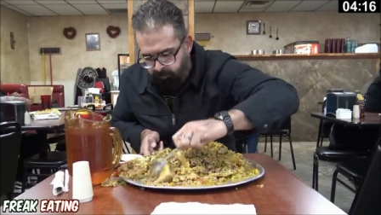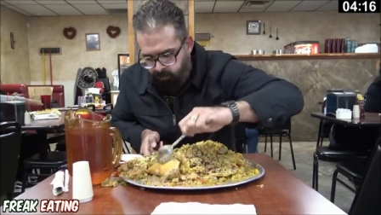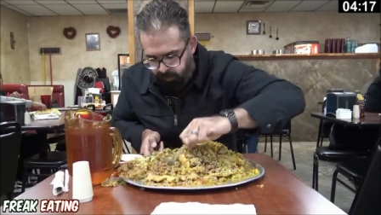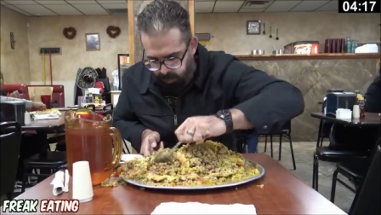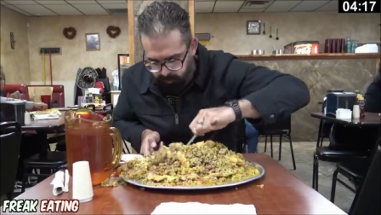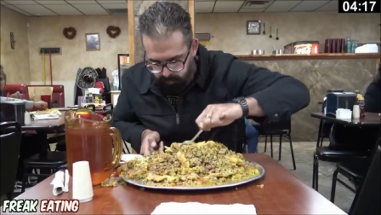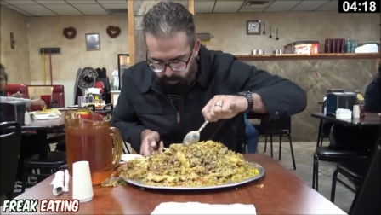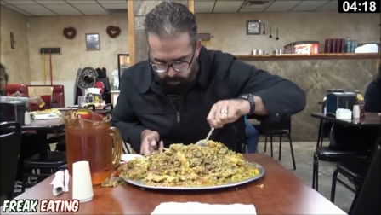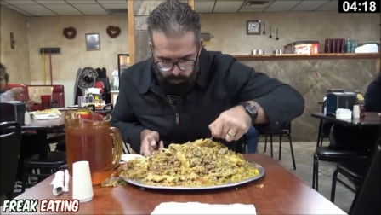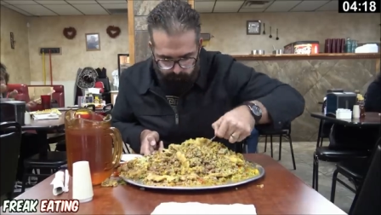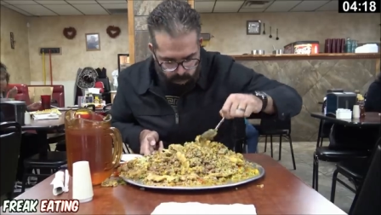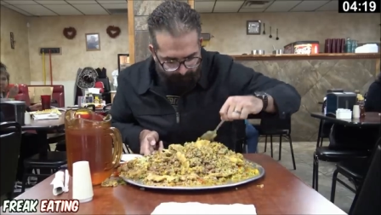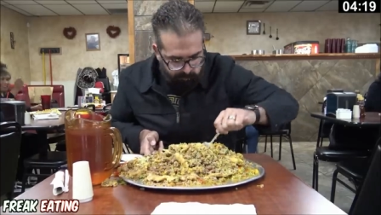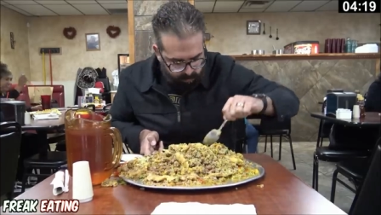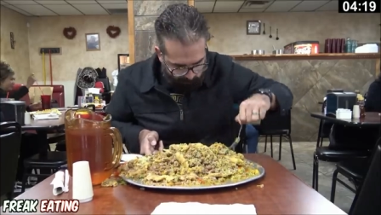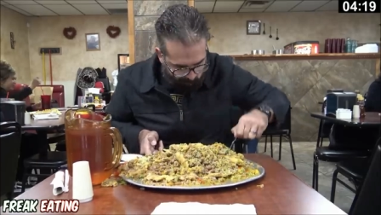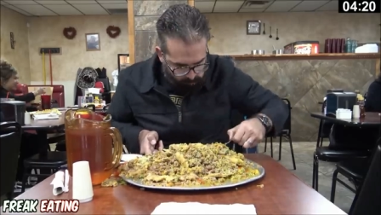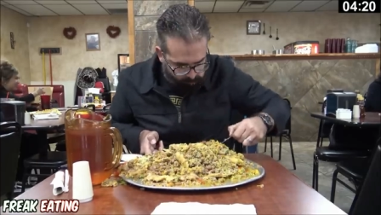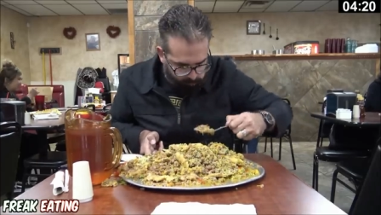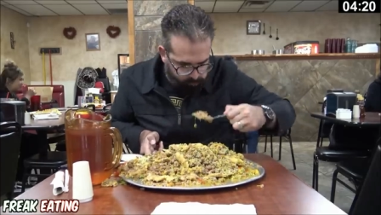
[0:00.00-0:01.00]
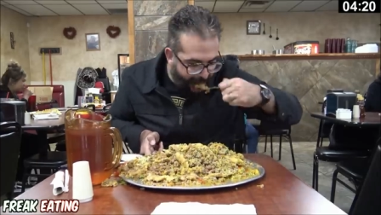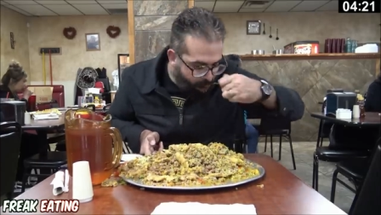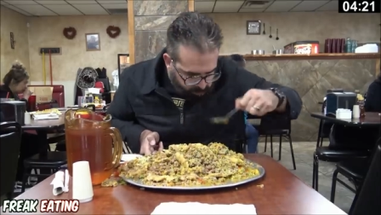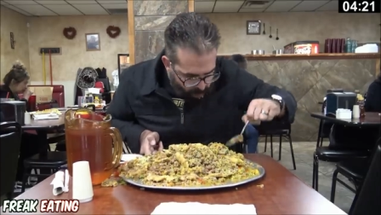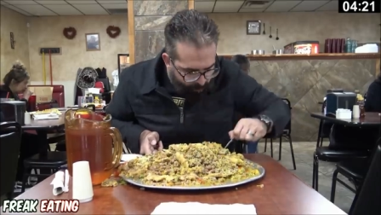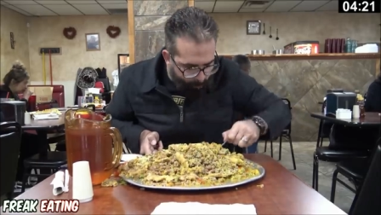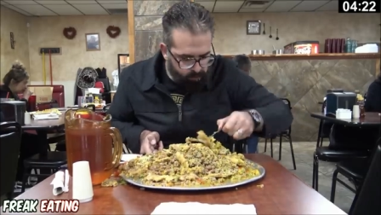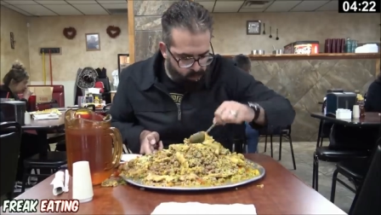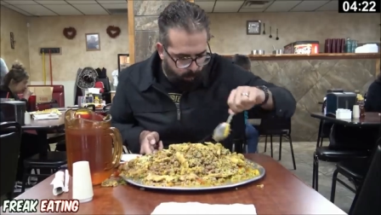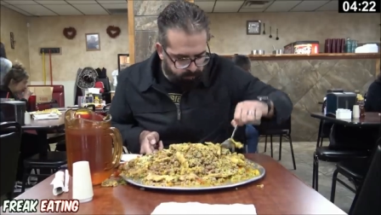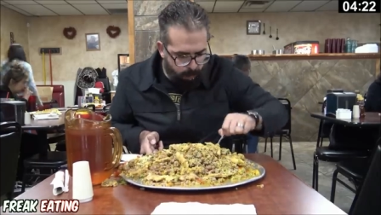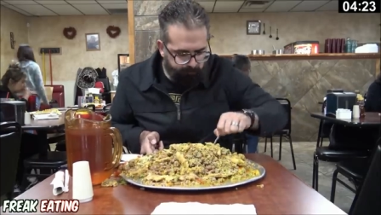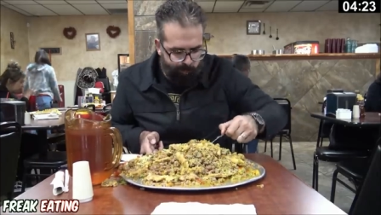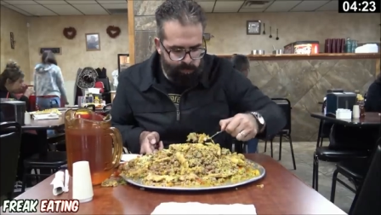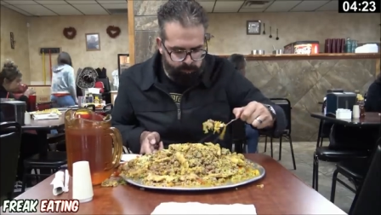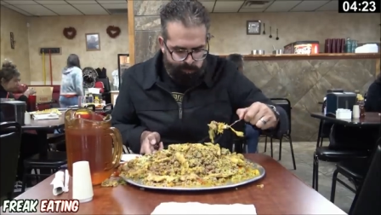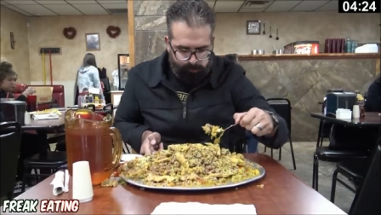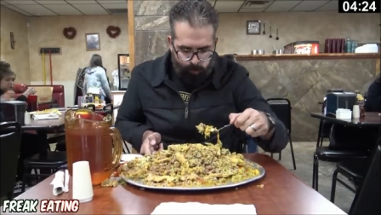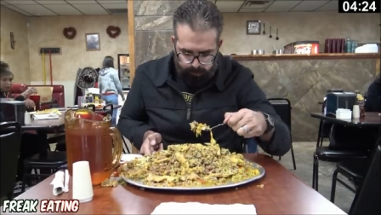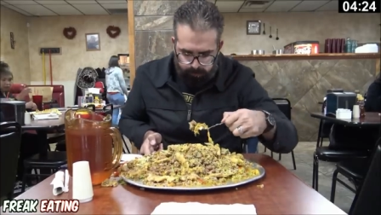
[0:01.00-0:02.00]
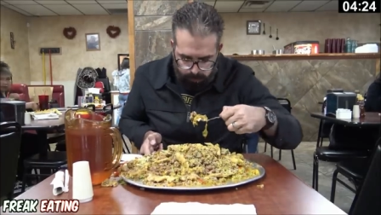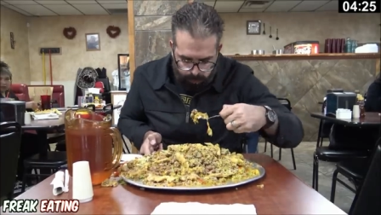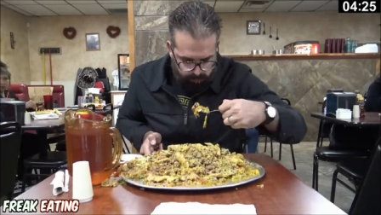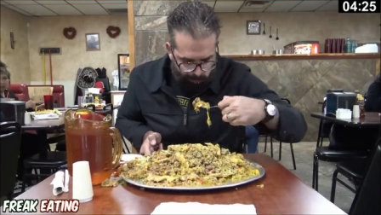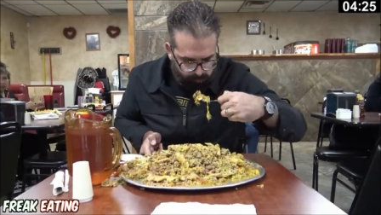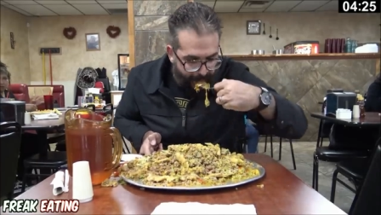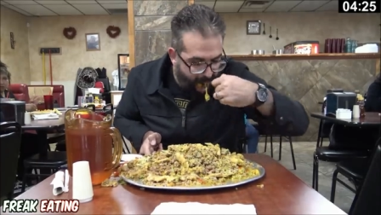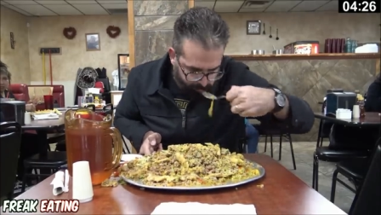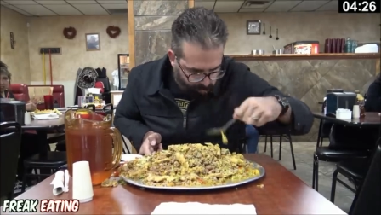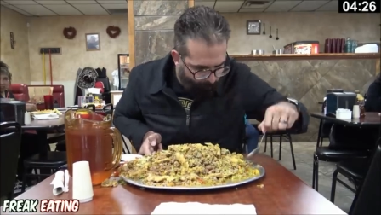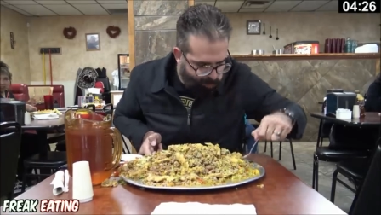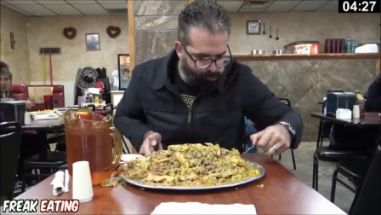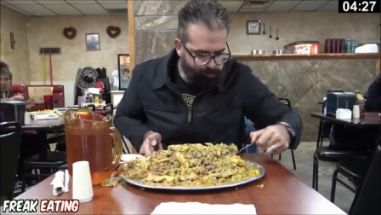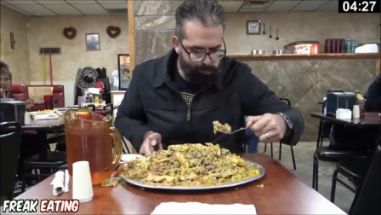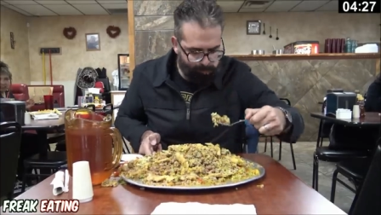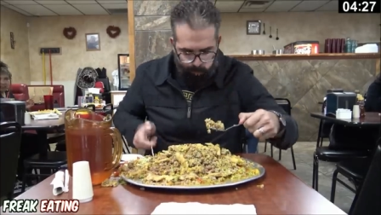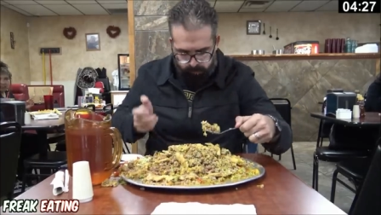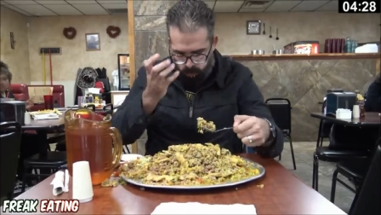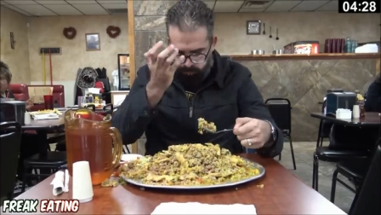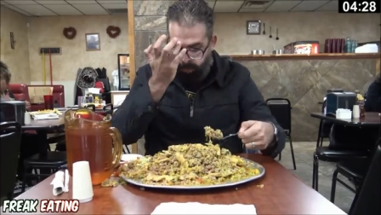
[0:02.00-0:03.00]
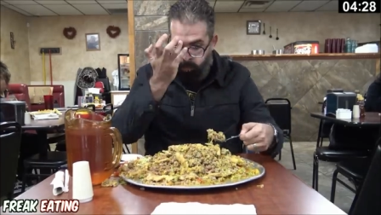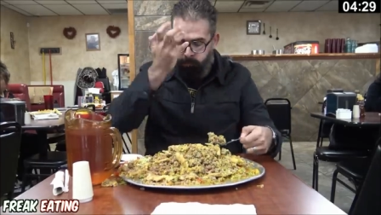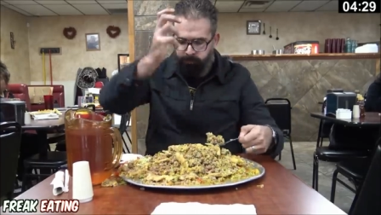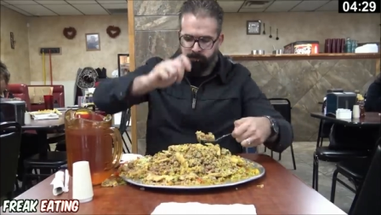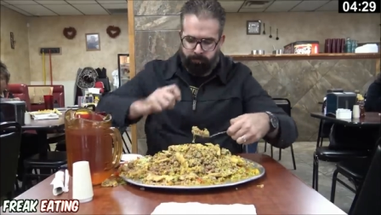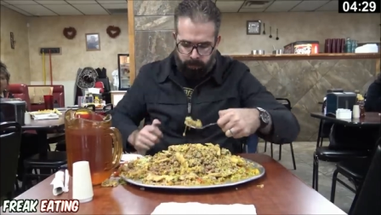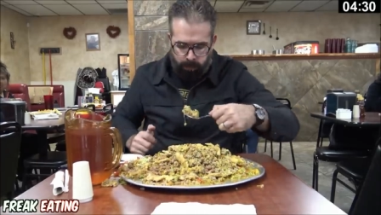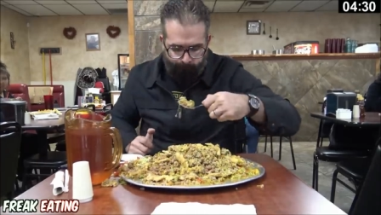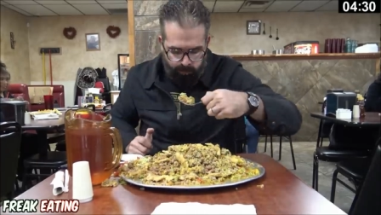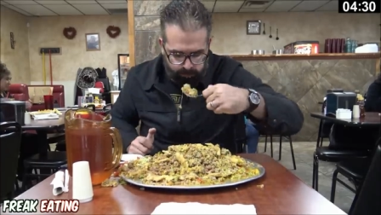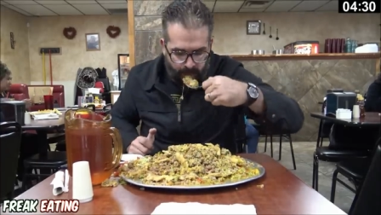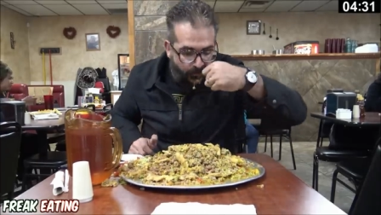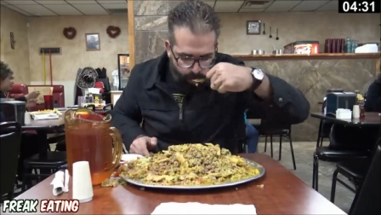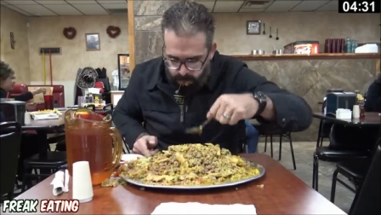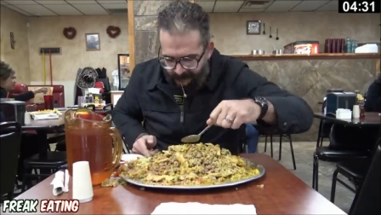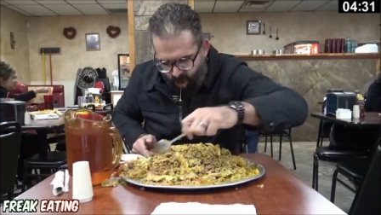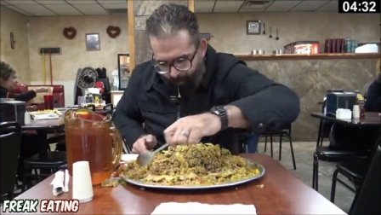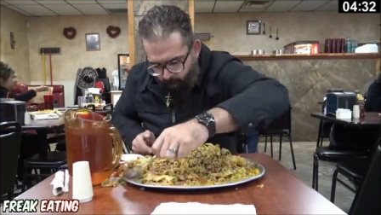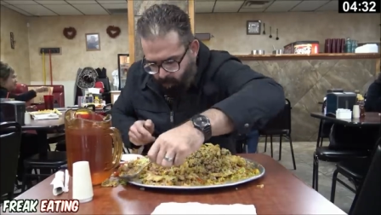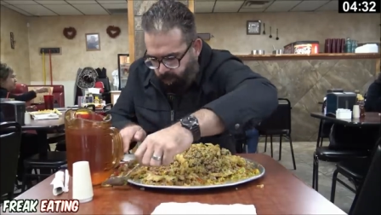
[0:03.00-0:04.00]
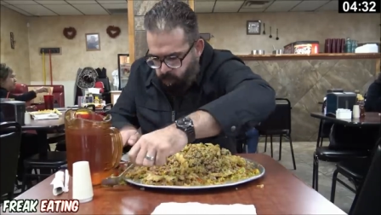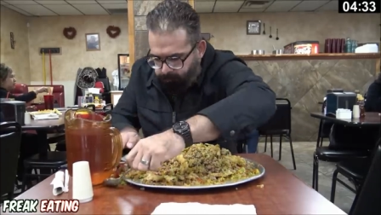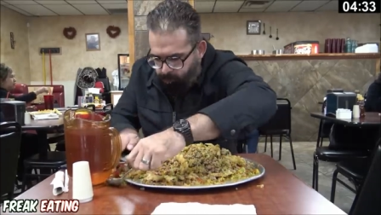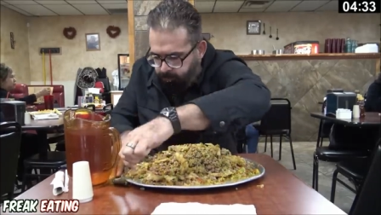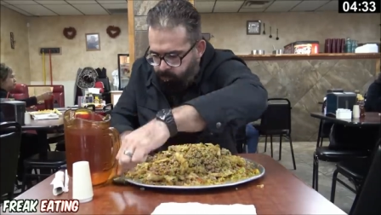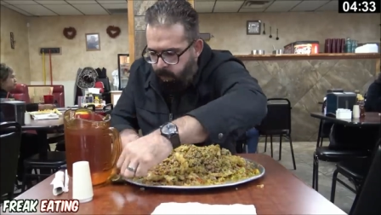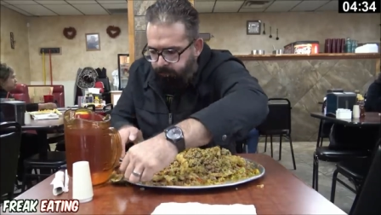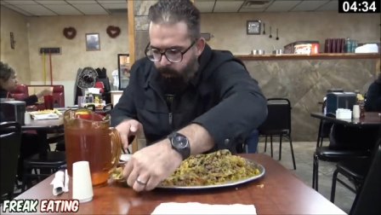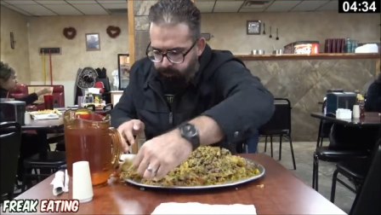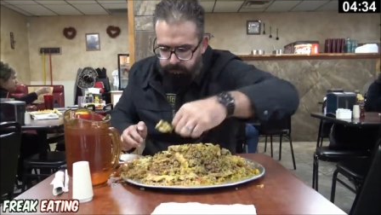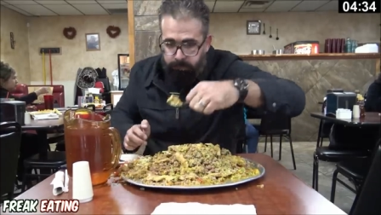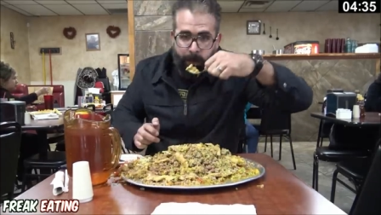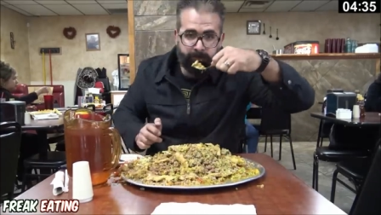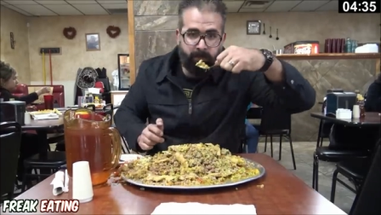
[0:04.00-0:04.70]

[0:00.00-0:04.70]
There's very little information about this challenge online, and from what I've